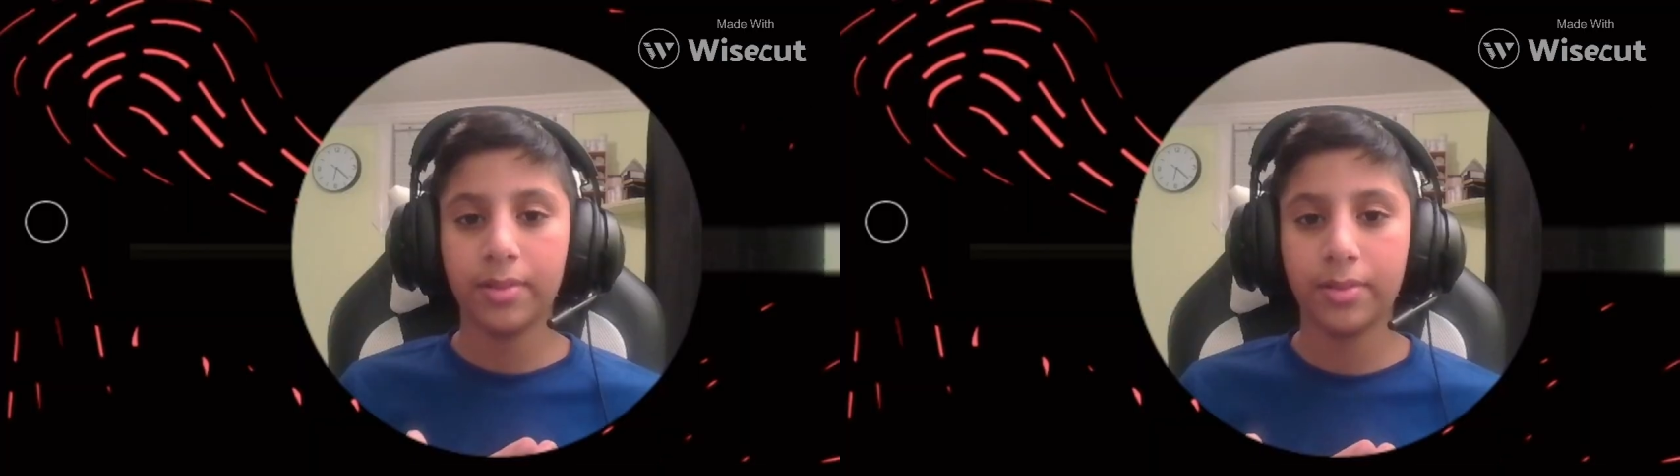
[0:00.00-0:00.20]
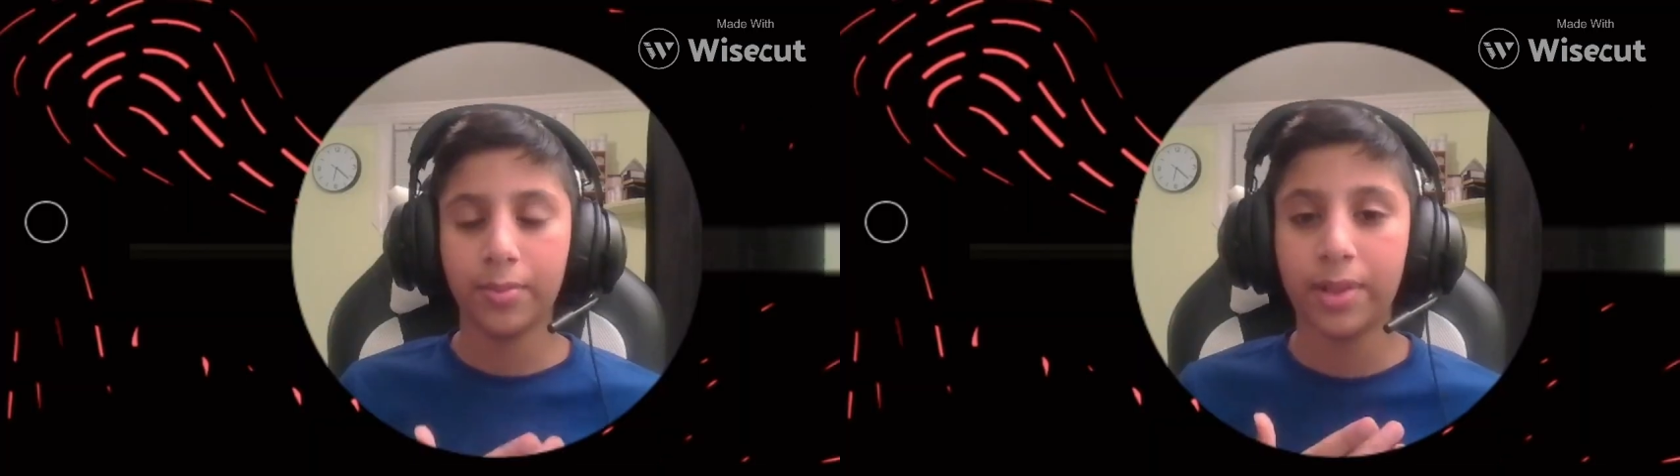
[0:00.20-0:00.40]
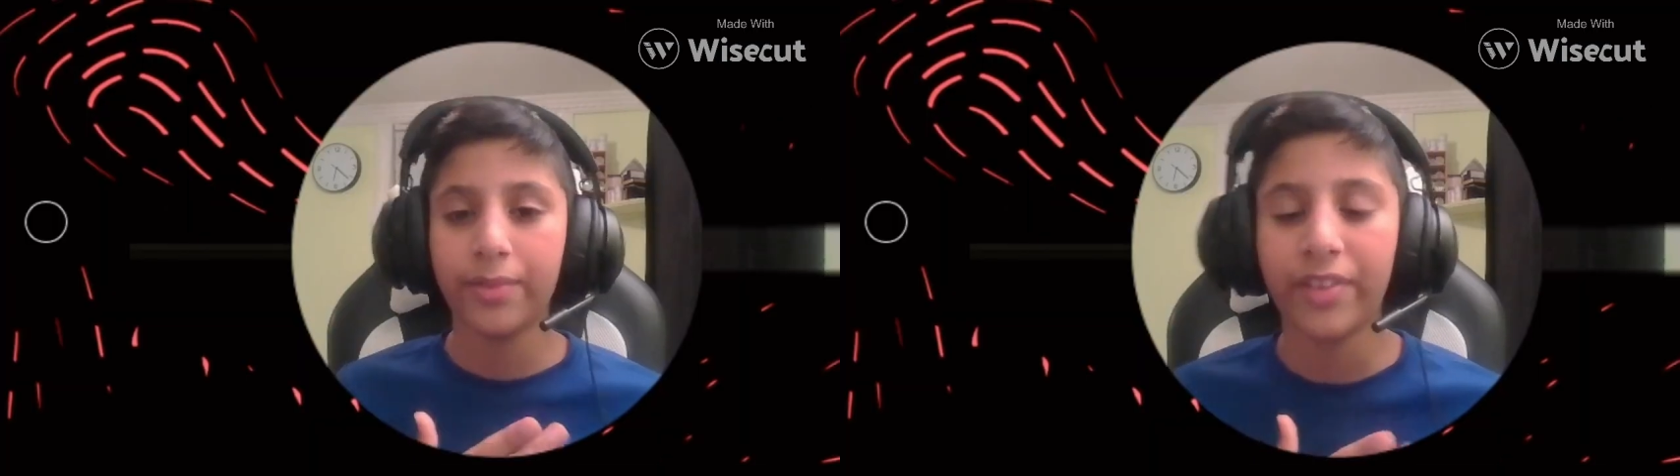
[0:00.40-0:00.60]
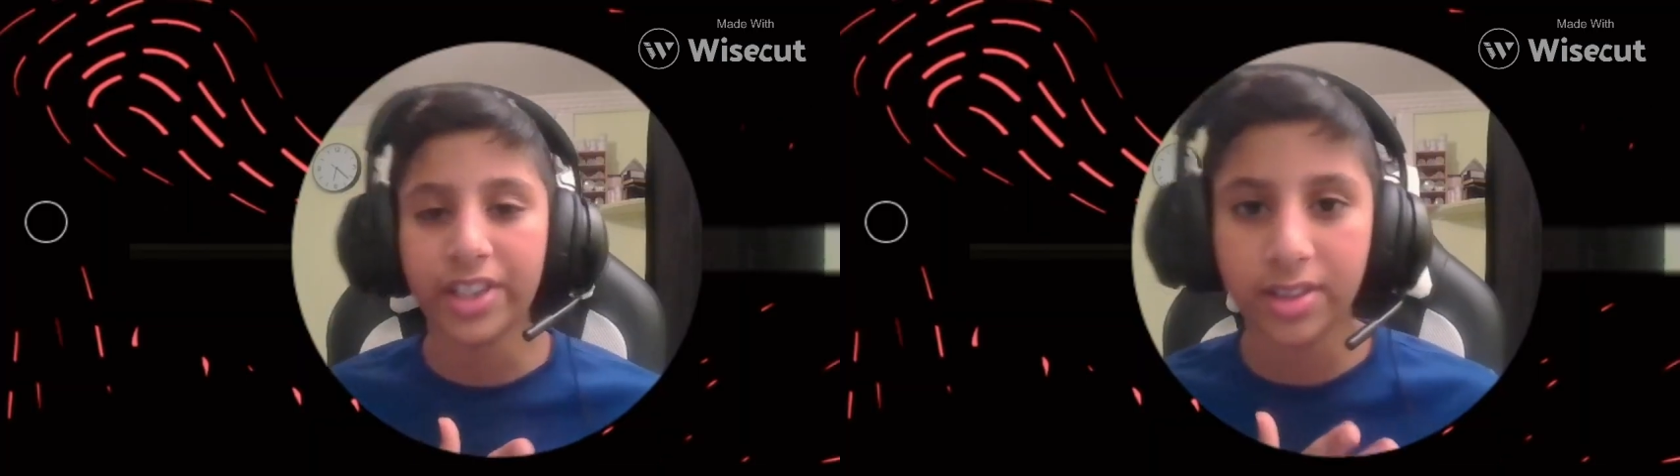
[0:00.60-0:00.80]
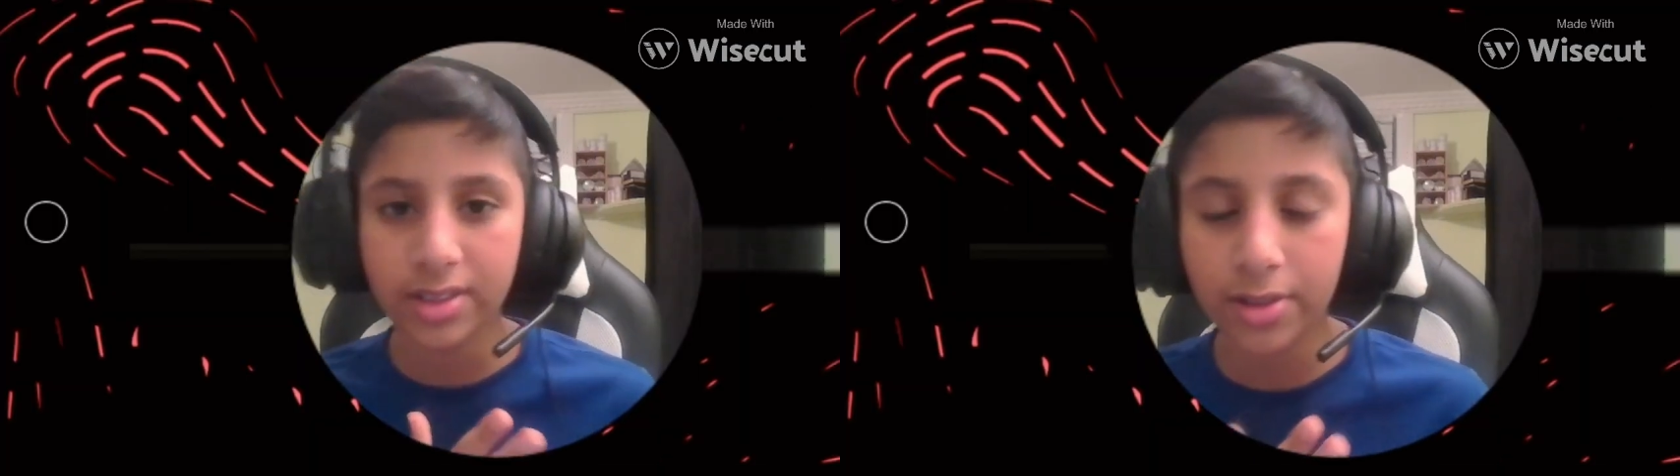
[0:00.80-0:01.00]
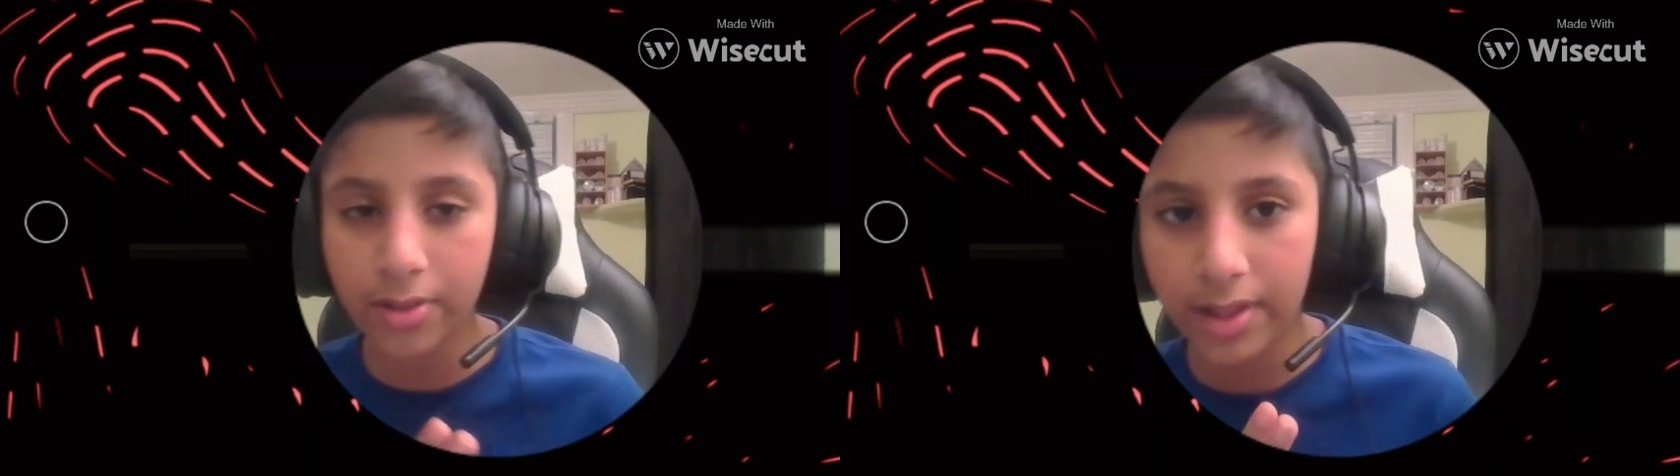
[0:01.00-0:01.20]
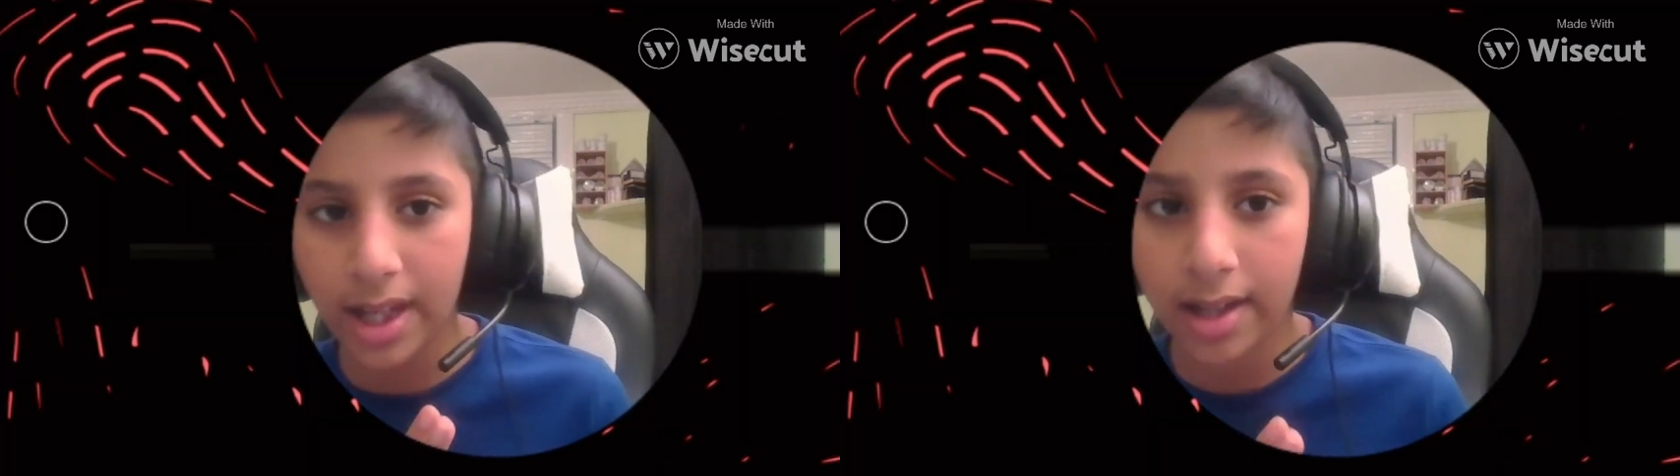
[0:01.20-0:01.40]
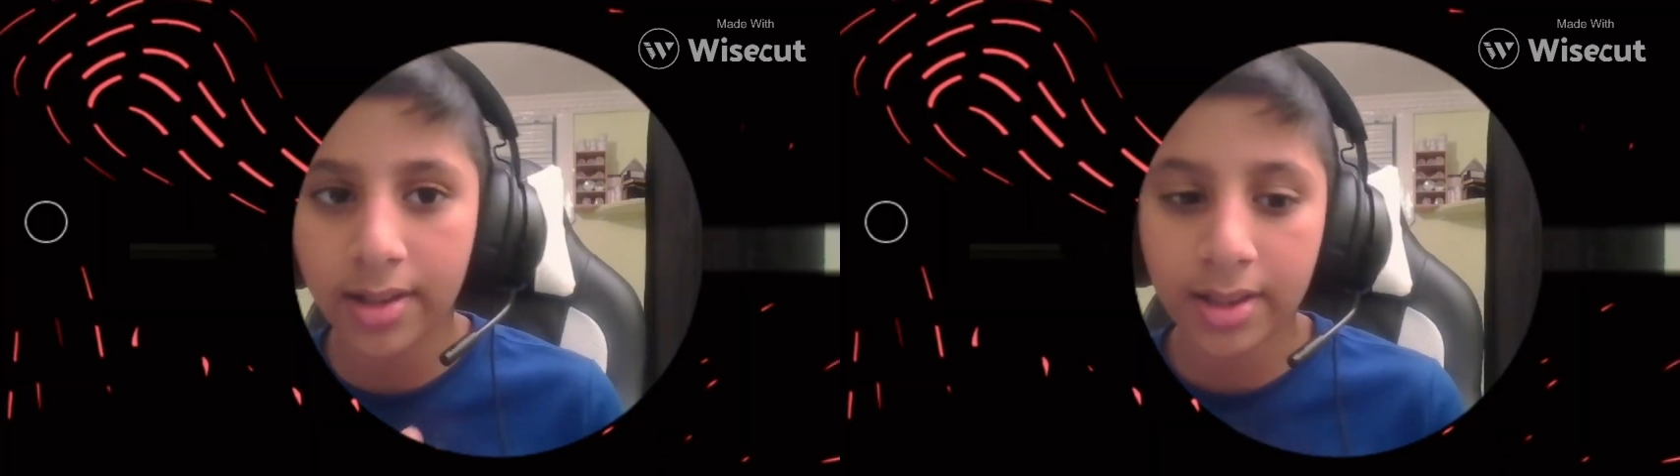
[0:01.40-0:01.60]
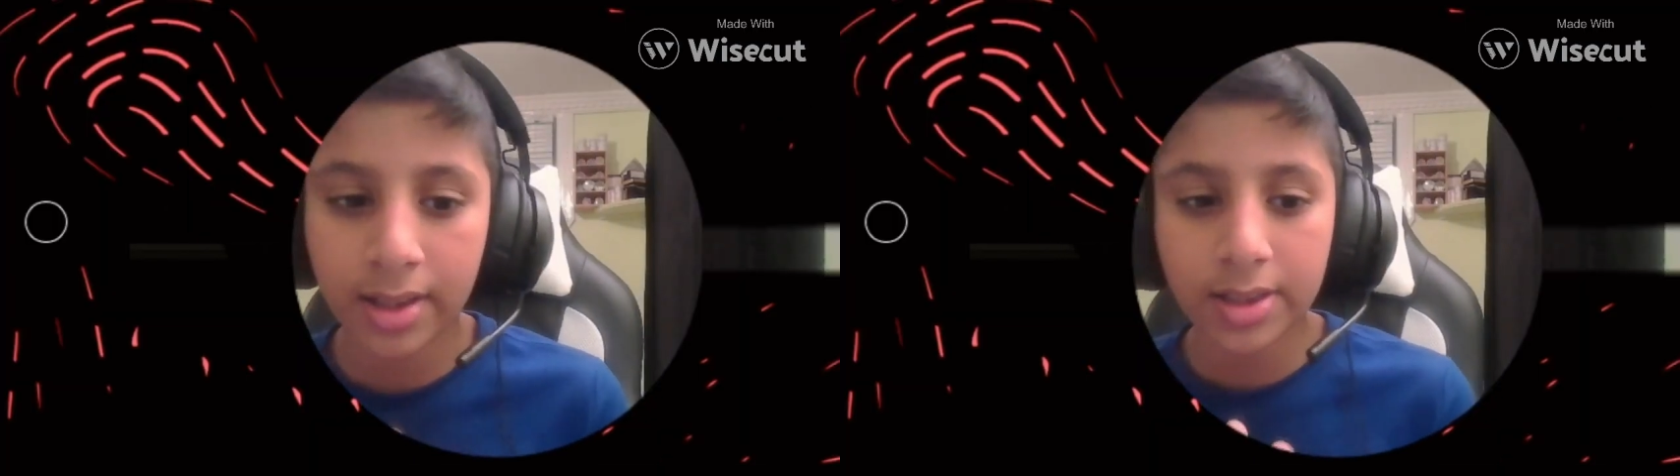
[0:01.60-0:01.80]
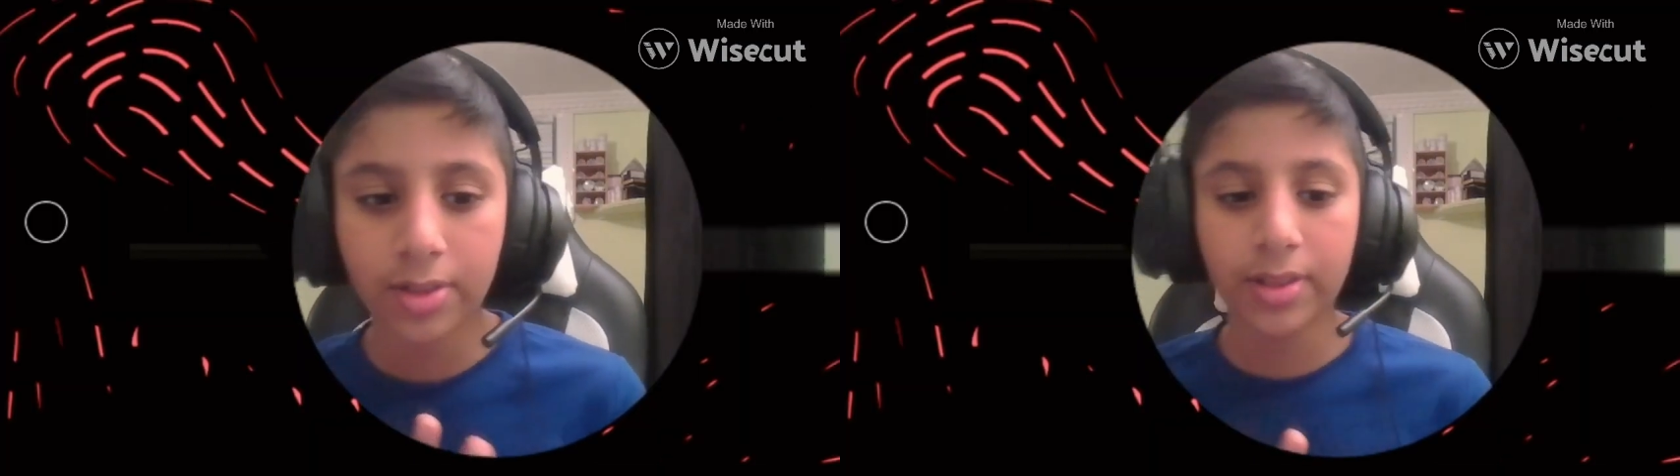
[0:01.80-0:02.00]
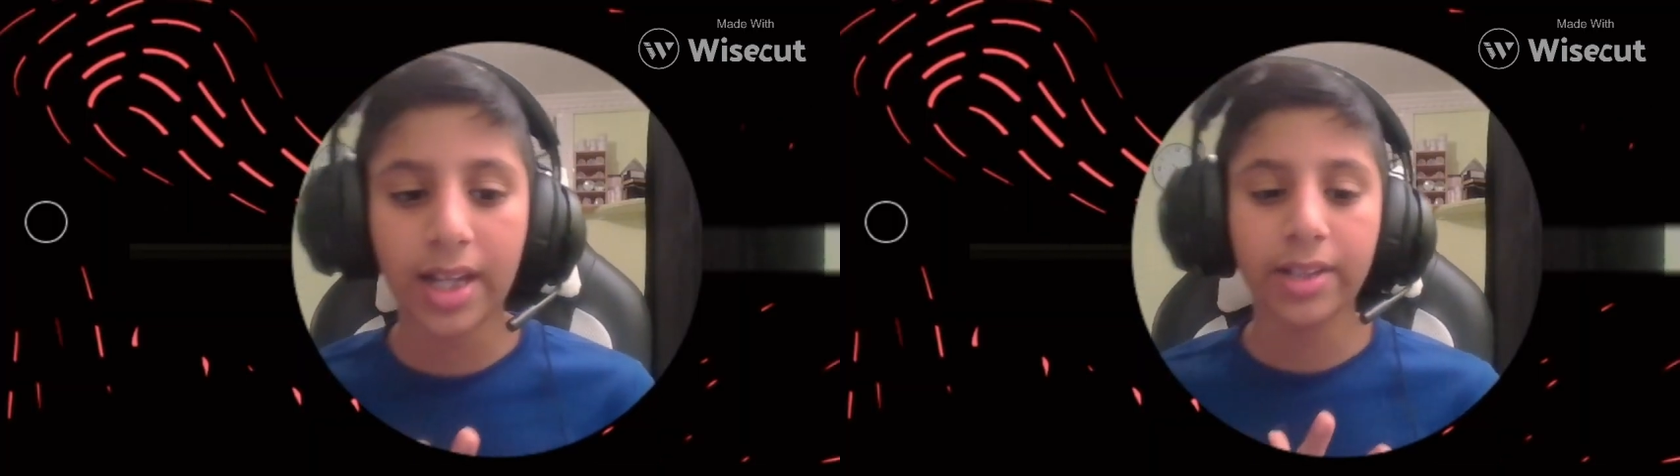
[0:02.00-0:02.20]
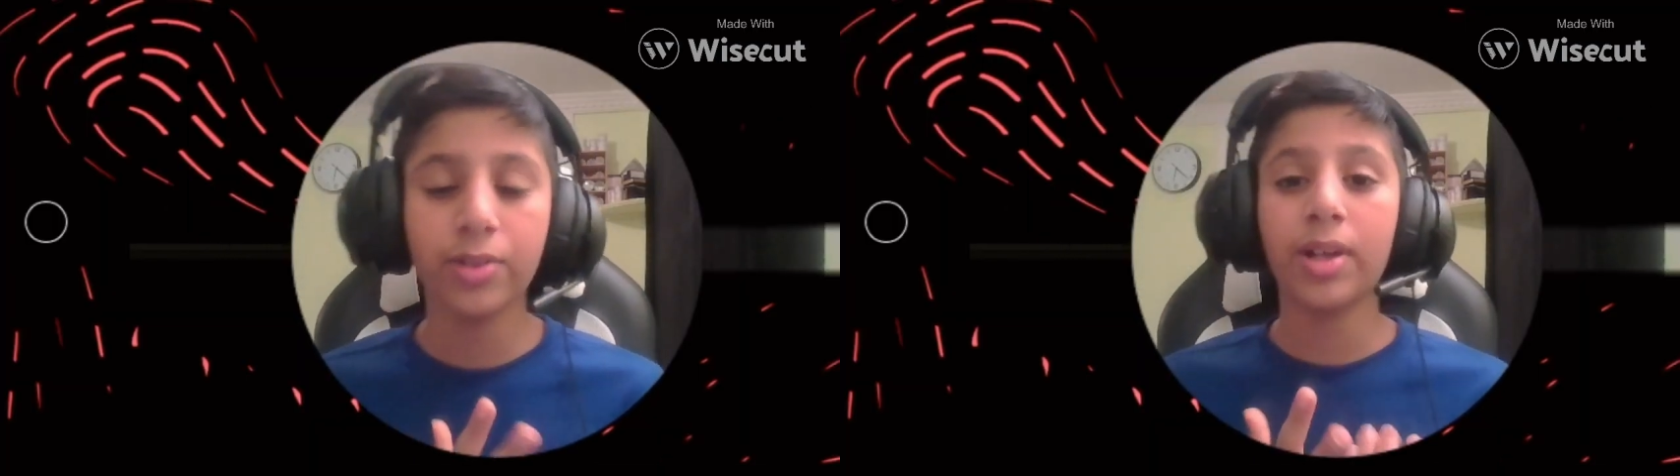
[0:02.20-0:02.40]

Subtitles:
to perfection. So, yeah, so that